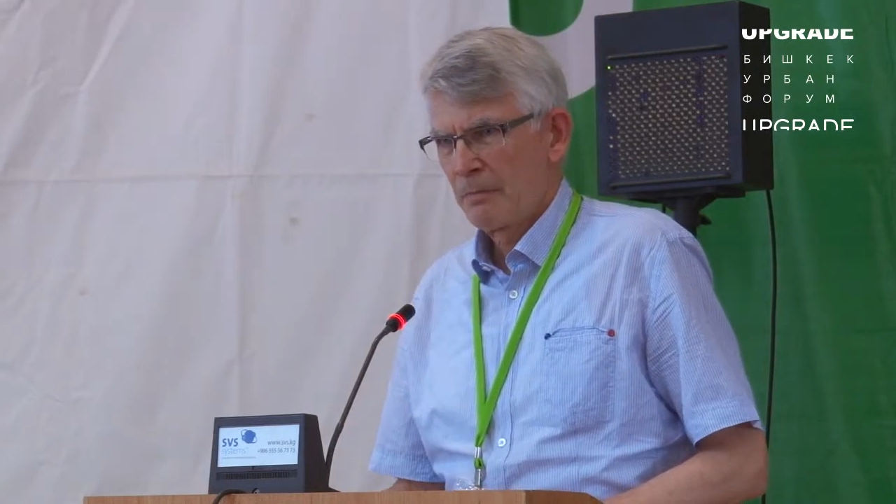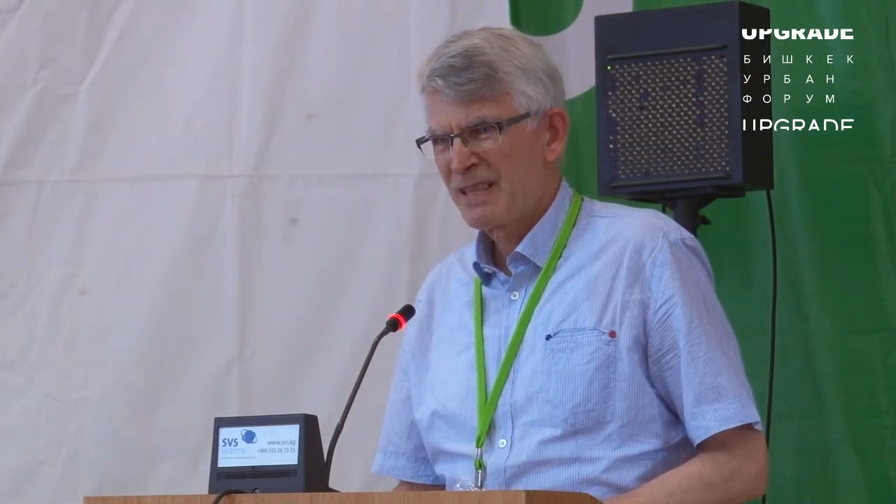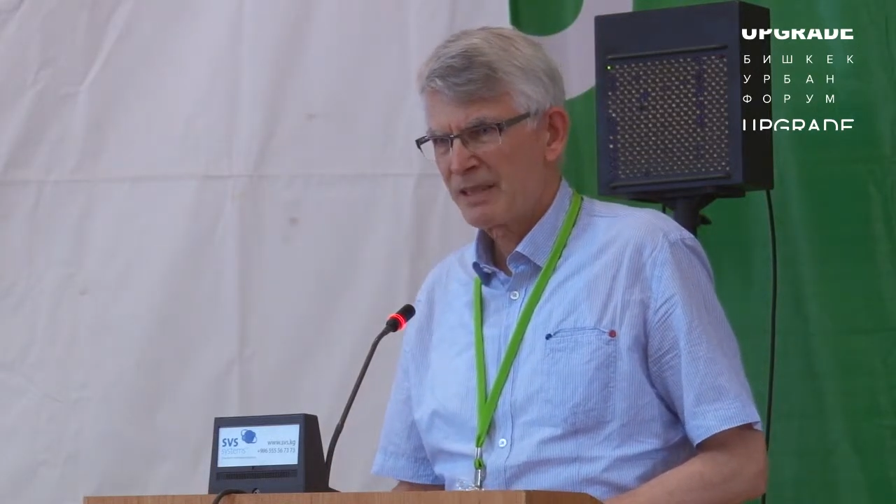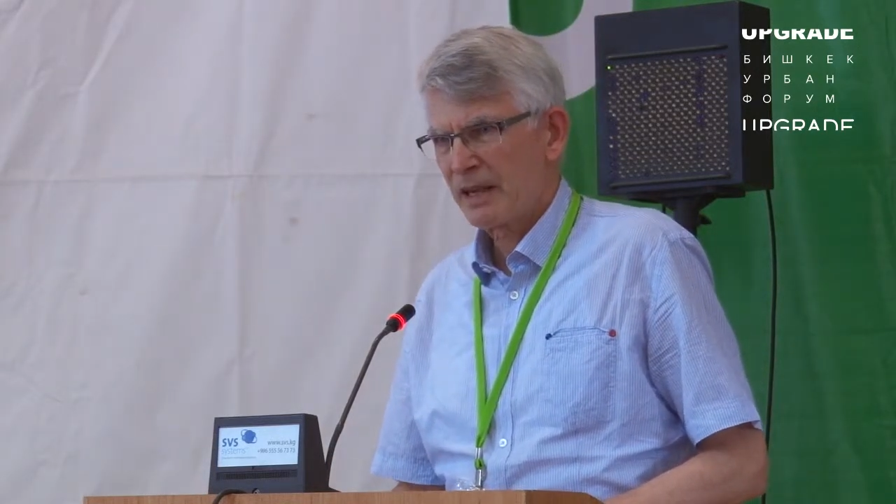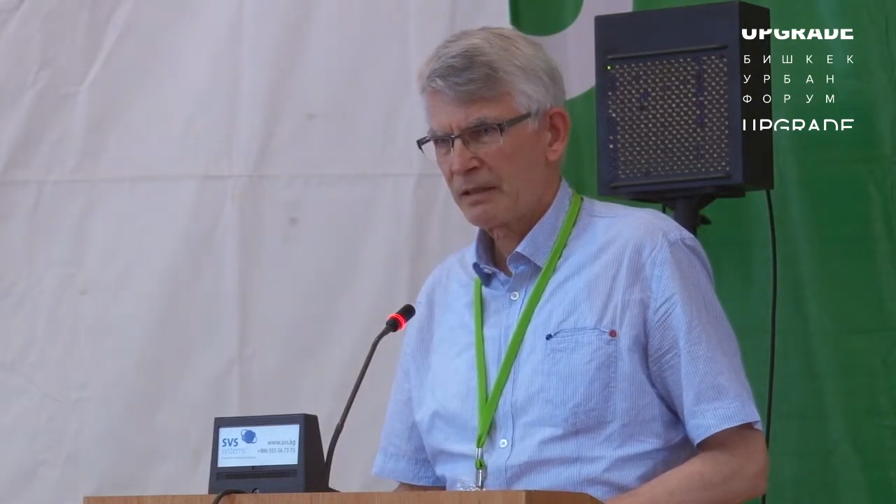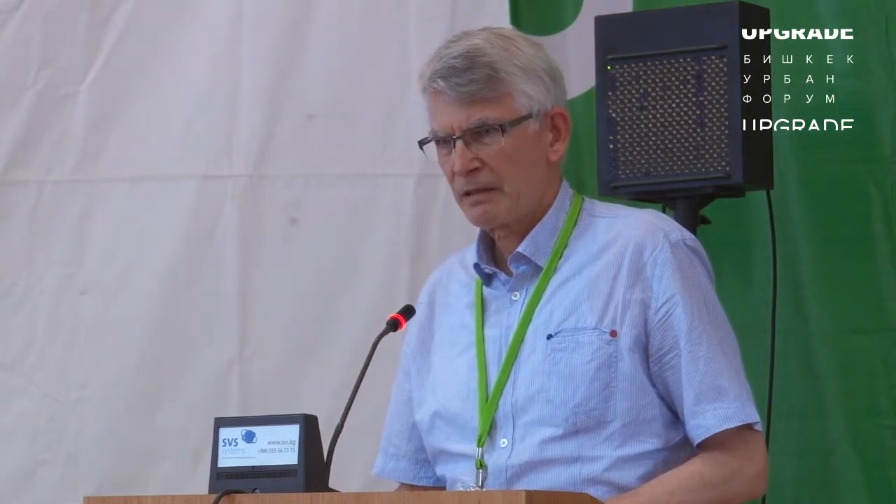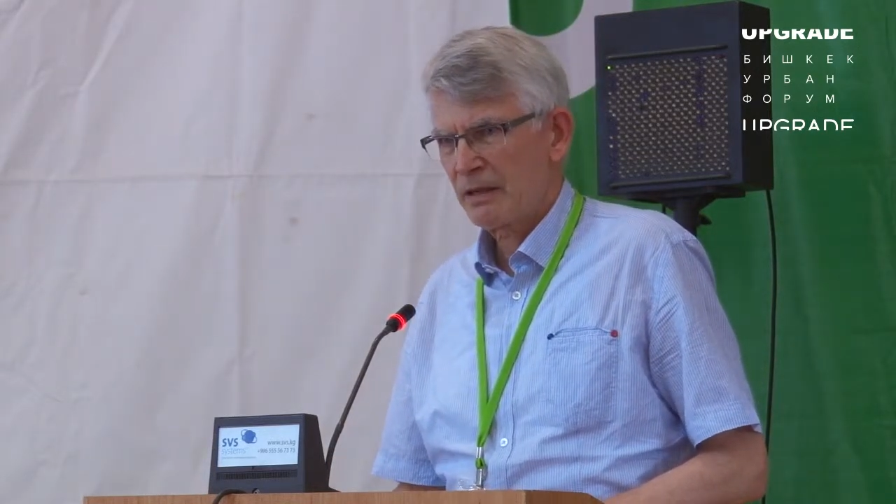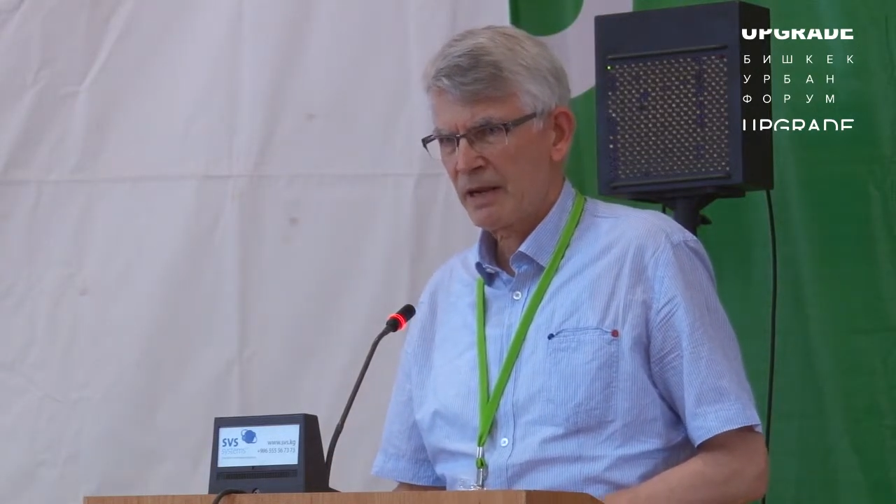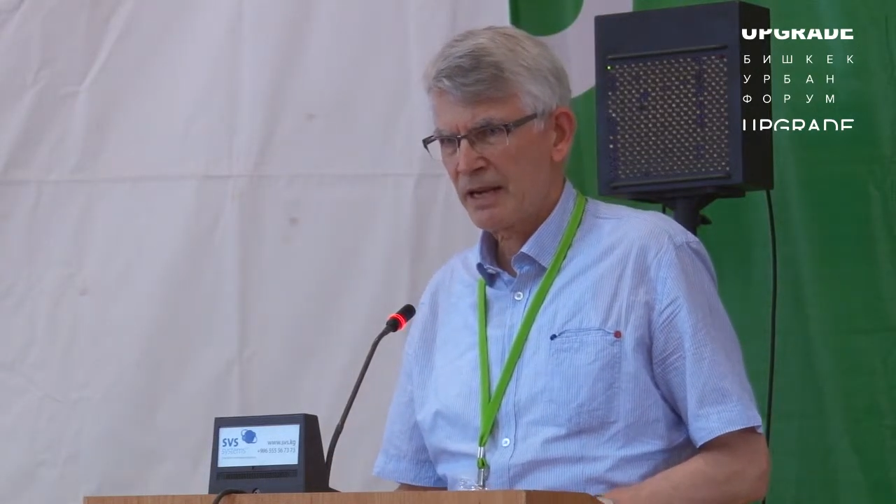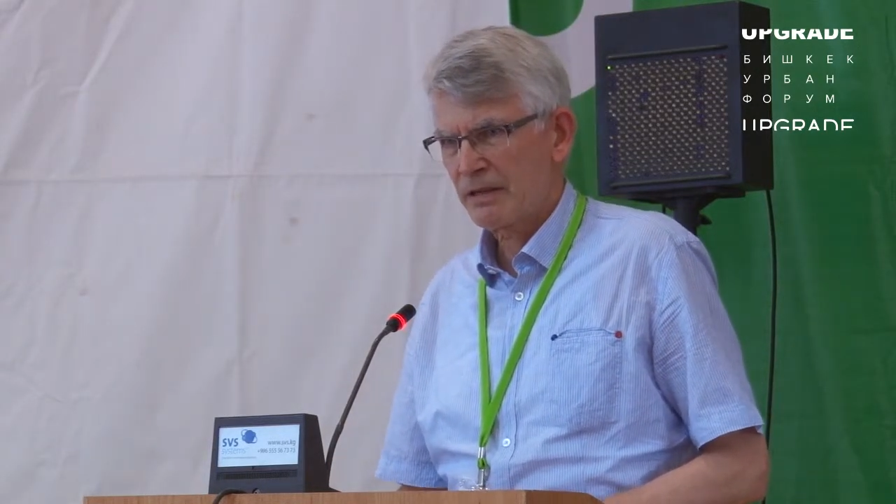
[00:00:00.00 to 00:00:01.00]

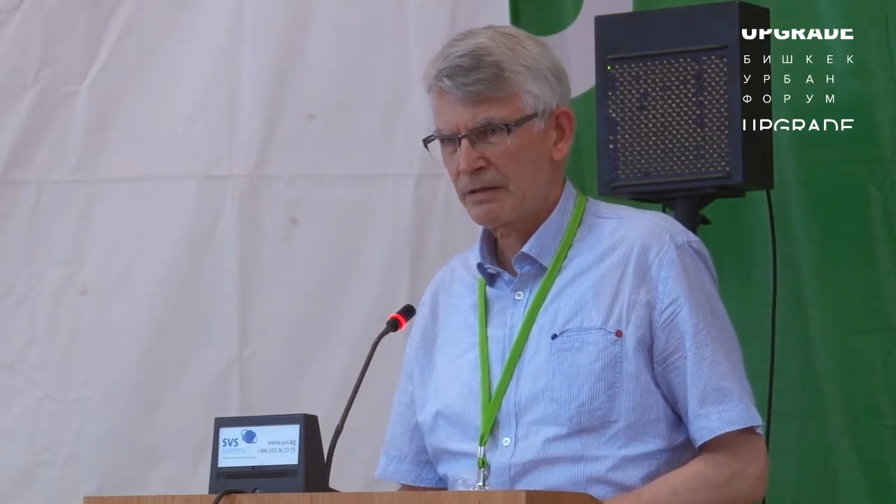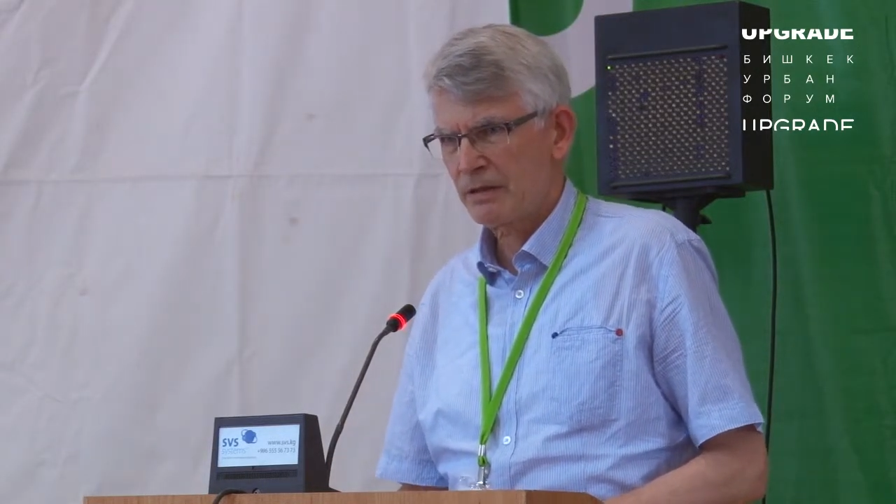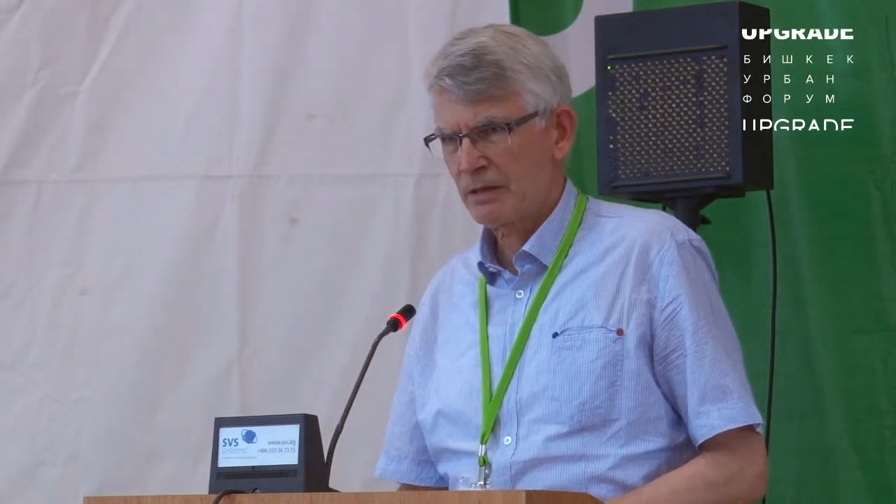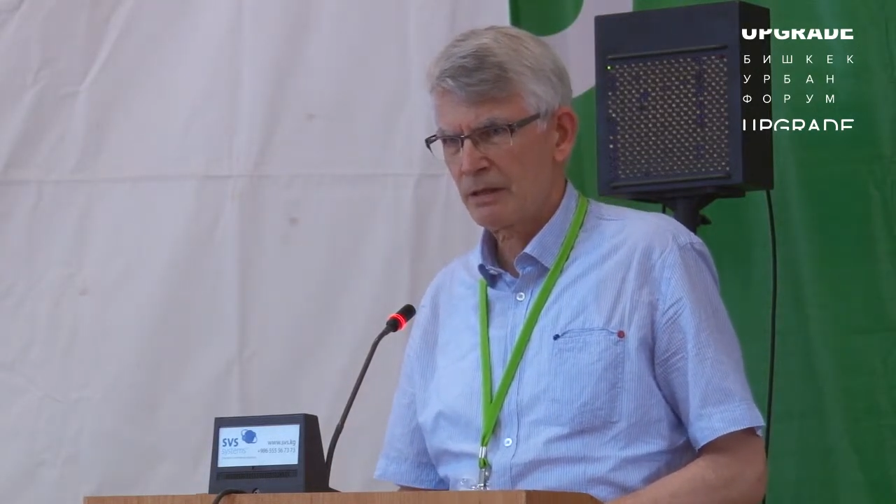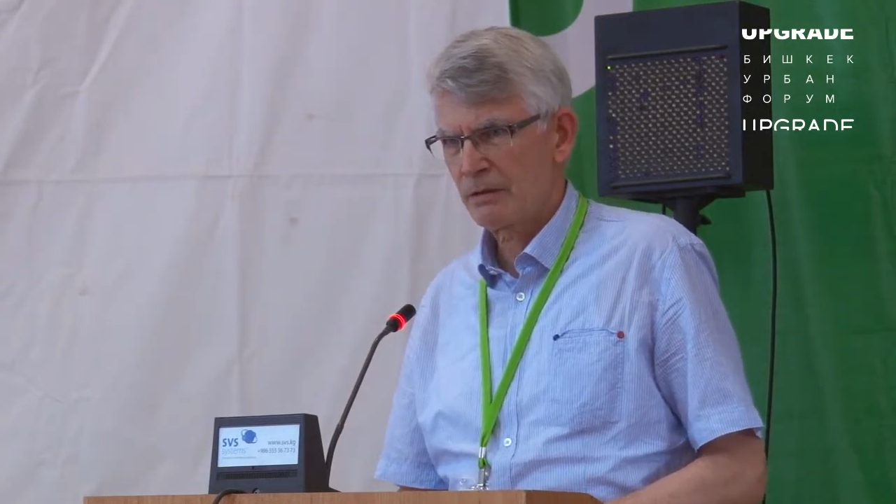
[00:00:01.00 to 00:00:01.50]
Bishkek has